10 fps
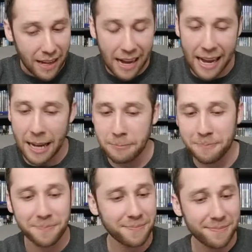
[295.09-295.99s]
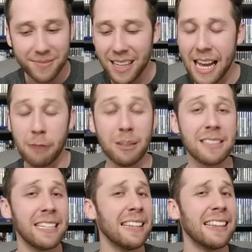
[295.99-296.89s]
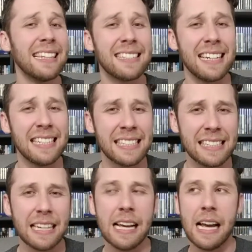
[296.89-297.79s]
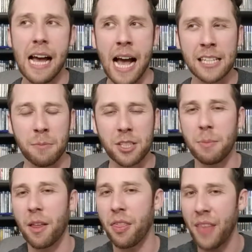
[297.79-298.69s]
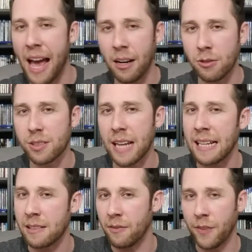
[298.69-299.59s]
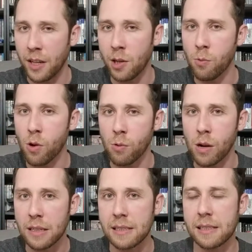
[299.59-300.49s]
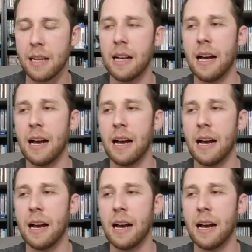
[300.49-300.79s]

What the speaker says: I will say that this isn't as much about Thanos as Infinity War was.